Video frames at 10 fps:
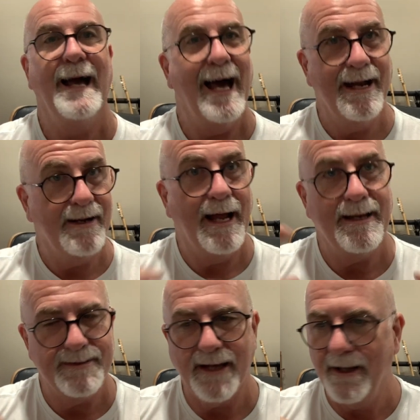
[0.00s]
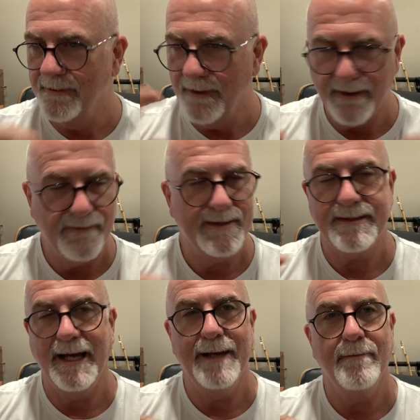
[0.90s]
And it has a lot of the
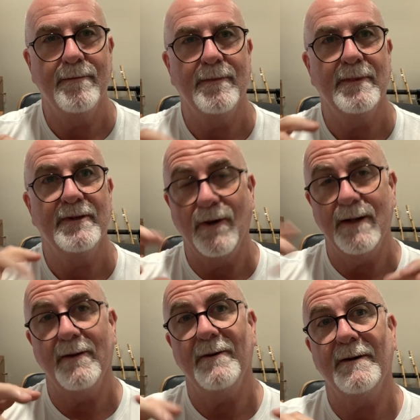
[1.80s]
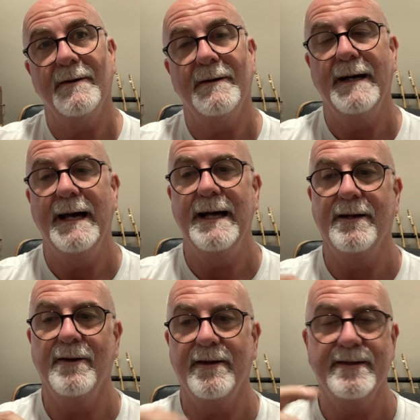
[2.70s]
same dialogue and a
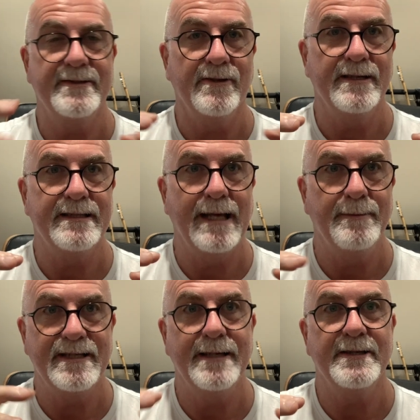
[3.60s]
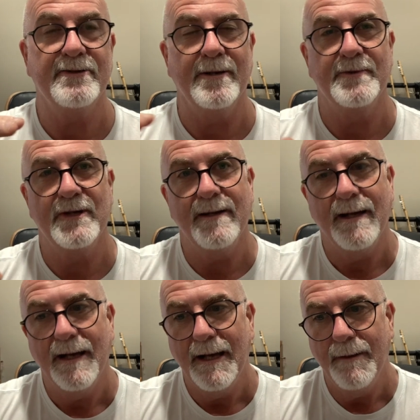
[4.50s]
lot of the same scene description,
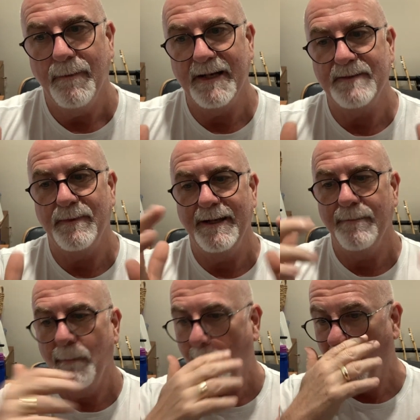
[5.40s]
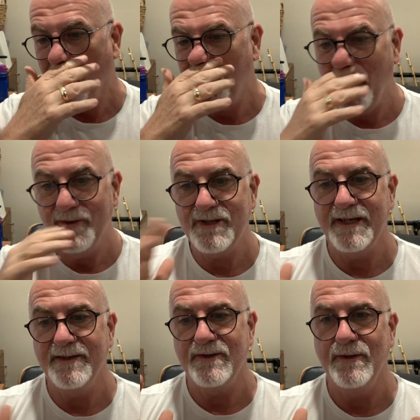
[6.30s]
but it's been pushed
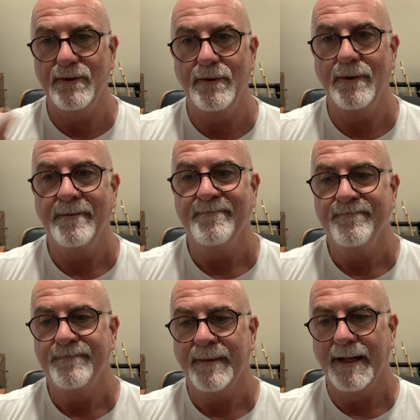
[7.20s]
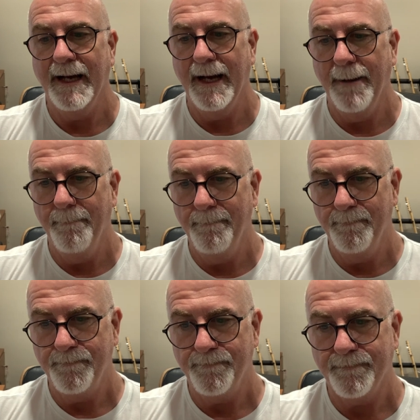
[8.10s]
into one
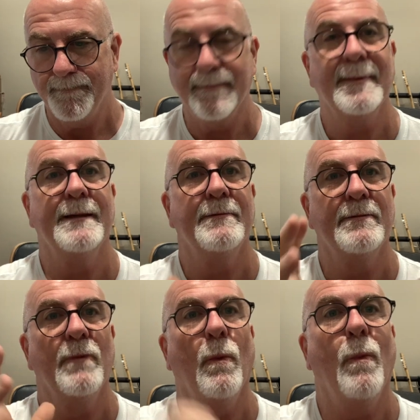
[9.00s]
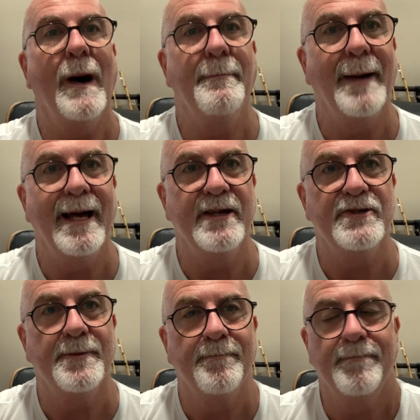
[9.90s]

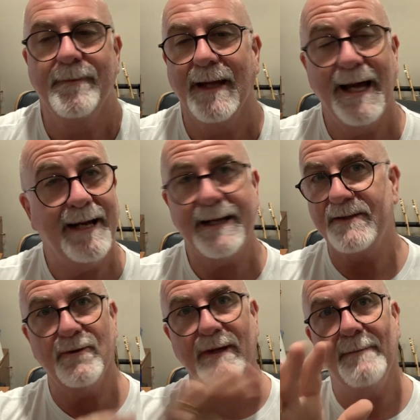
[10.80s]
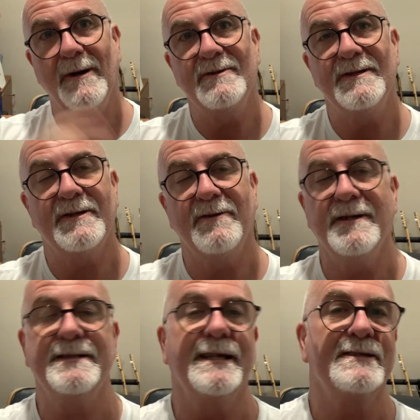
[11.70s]
page. And it gets all the emotions
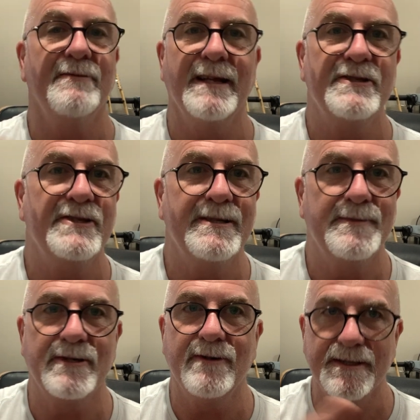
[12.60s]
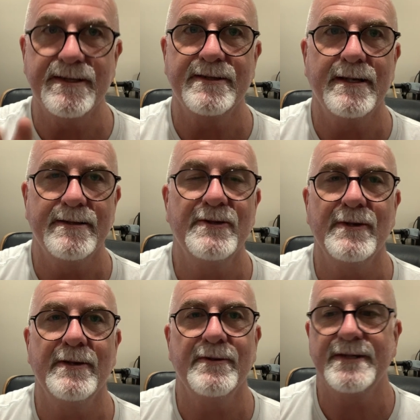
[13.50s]
across, it gets the relationships across. It's a good
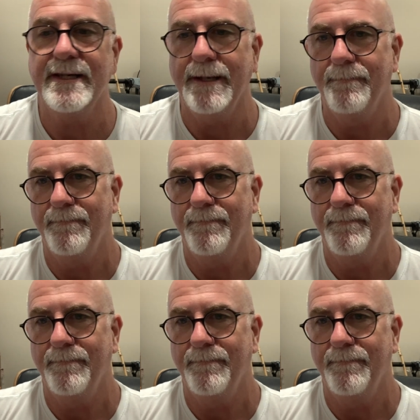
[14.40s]
little scene.